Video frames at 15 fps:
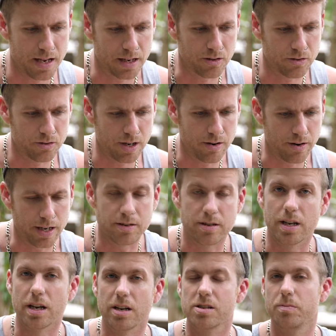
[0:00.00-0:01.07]

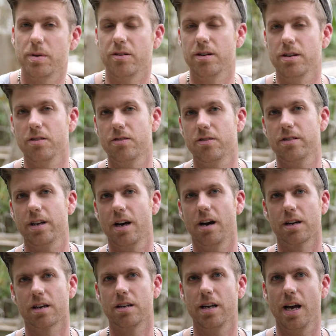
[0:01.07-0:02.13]
exhilarating experience that
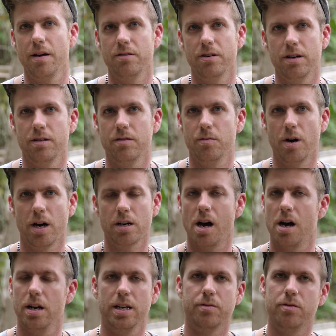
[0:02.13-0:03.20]
I could ever. I
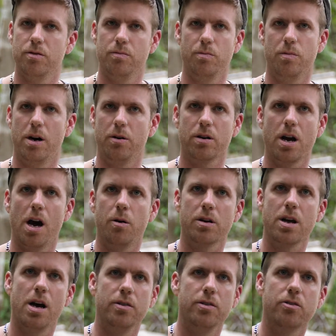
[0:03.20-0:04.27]

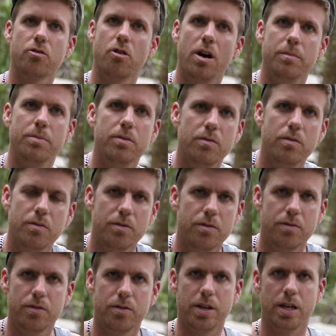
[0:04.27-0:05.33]
can't describe
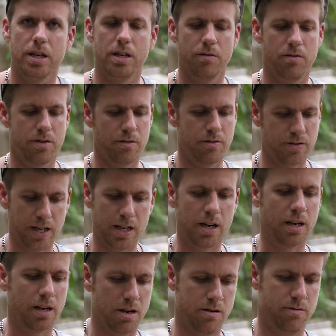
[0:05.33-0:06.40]
the
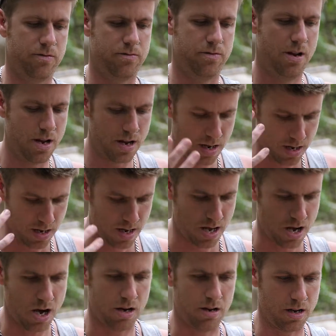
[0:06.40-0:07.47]
feeling
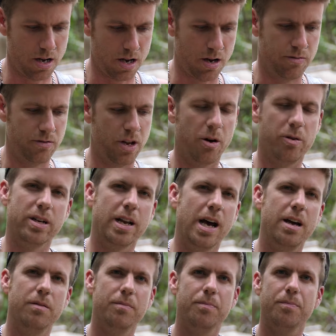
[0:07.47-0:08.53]
of knowing
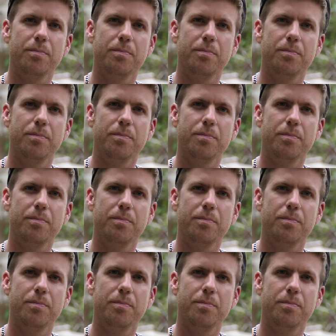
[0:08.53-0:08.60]
that.